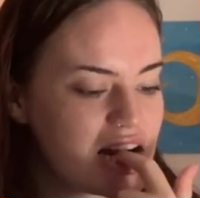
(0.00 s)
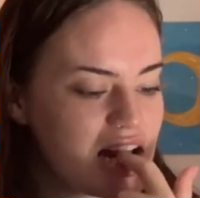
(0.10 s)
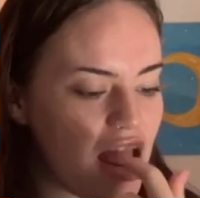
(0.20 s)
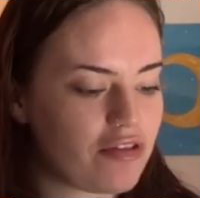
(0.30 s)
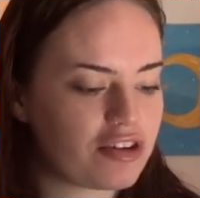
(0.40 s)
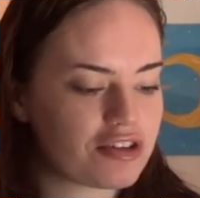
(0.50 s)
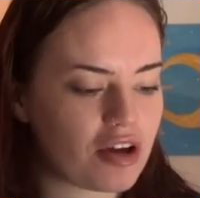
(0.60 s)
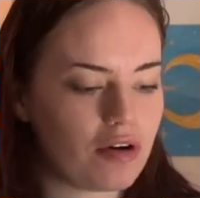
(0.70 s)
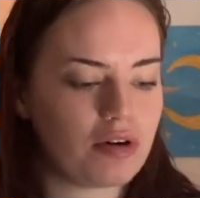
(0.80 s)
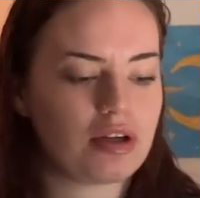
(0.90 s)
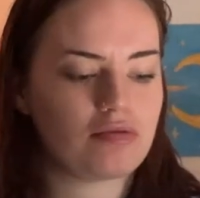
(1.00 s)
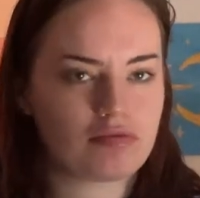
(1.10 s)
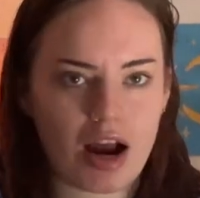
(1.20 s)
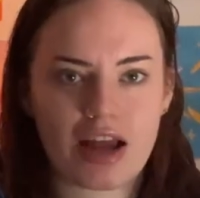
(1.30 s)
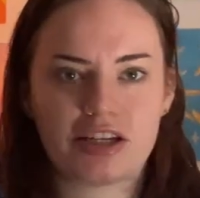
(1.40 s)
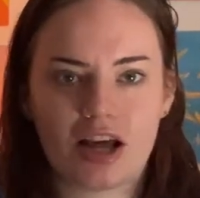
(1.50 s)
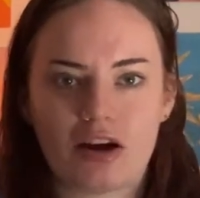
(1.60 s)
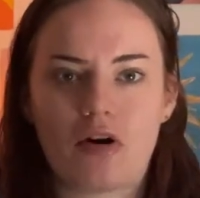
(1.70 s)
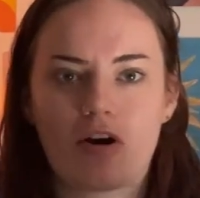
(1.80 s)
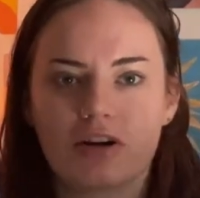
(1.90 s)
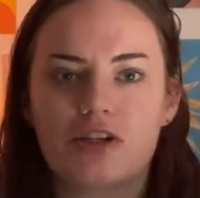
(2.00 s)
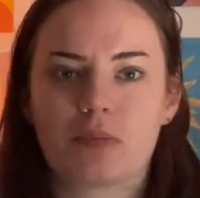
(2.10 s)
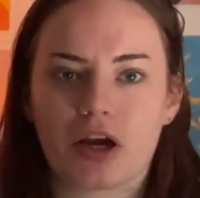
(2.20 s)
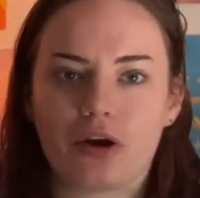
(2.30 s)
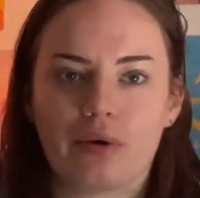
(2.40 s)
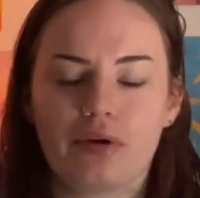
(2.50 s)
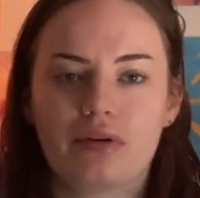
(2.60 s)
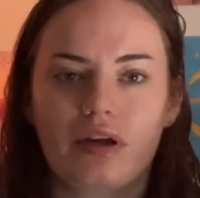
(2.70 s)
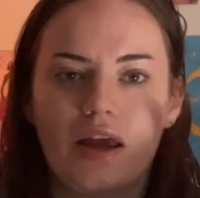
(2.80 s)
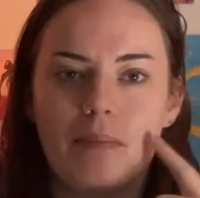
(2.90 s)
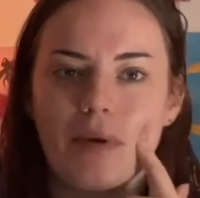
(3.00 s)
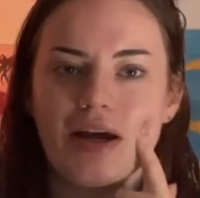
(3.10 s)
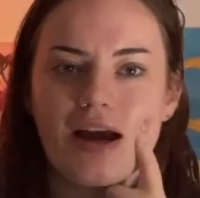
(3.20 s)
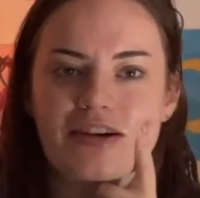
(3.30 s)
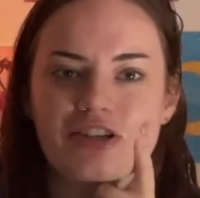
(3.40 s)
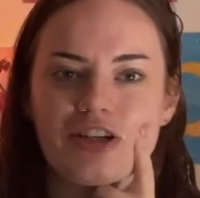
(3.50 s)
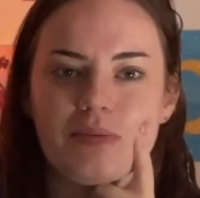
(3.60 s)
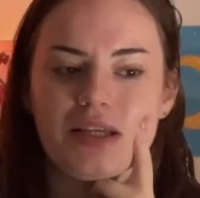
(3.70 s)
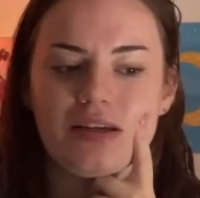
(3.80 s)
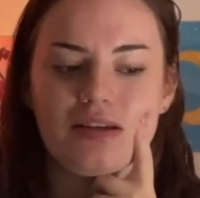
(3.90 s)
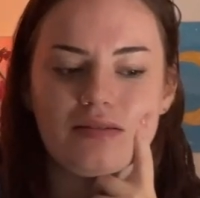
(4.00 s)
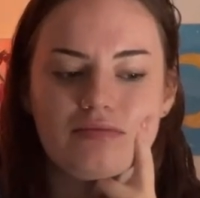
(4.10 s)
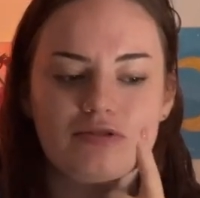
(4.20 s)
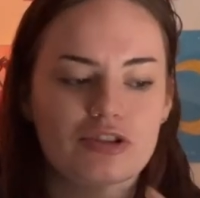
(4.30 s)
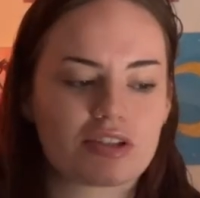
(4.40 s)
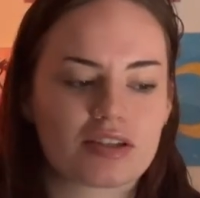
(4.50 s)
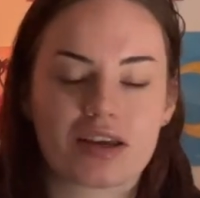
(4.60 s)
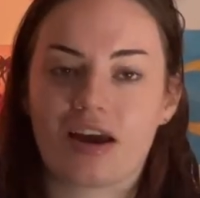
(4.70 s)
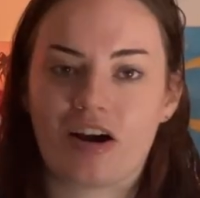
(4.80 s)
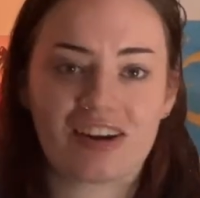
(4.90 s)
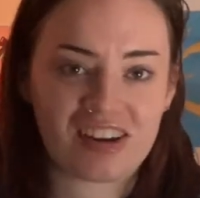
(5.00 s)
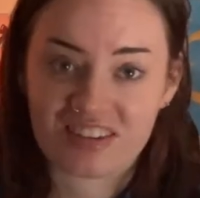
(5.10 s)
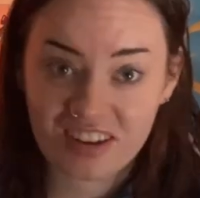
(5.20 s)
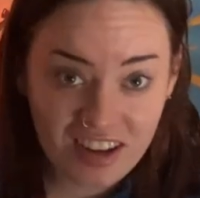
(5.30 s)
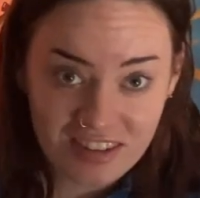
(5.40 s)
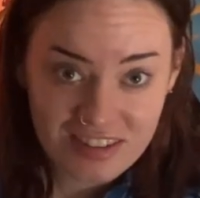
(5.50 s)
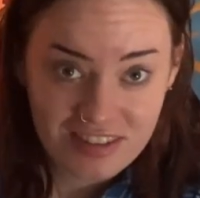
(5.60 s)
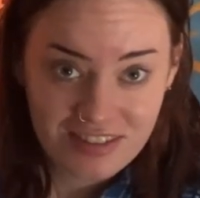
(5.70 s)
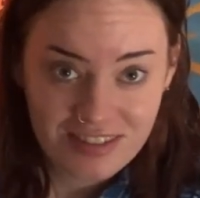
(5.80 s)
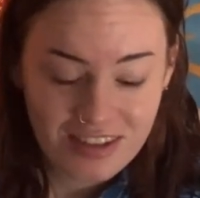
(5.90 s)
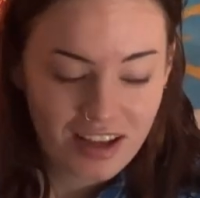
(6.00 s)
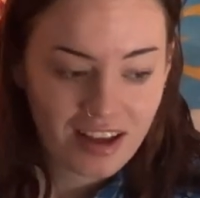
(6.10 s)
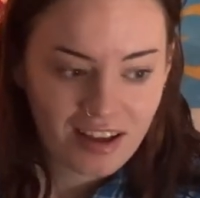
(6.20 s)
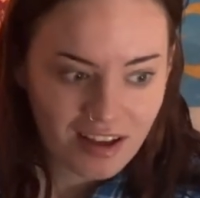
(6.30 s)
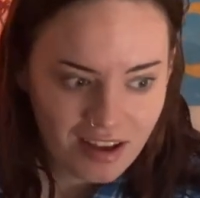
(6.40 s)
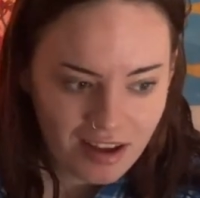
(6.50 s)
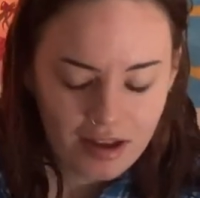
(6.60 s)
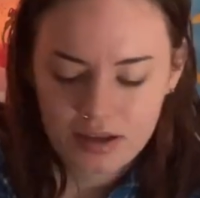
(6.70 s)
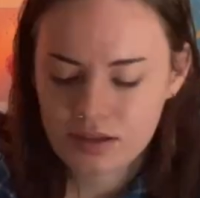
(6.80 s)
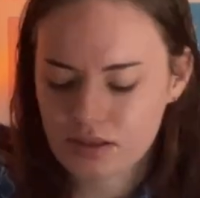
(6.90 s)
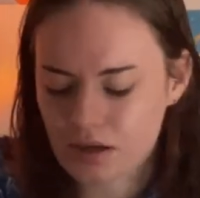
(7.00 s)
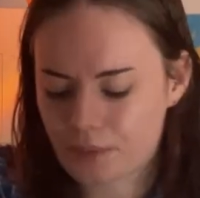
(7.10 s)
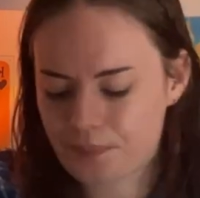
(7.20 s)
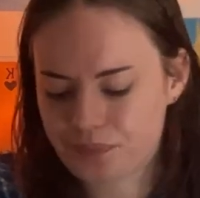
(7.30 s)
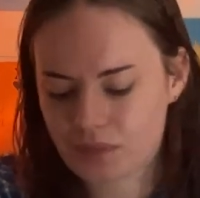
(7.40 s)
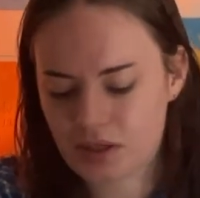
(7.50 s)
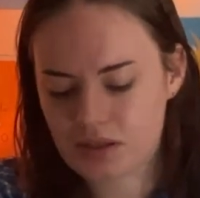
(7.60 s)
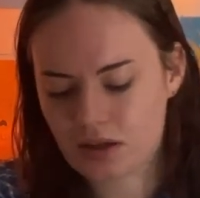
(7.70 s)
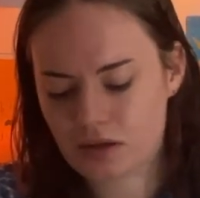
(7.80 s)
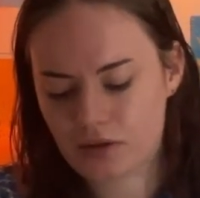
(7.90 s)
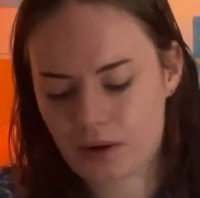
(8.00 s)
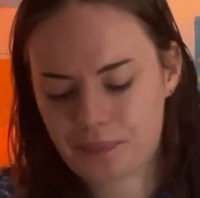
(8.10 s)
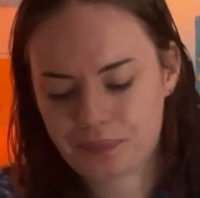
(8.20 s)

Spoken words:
If I just go red, yellow, orange, blue, it might actually be just as chaotic as this. So I think I'll do that.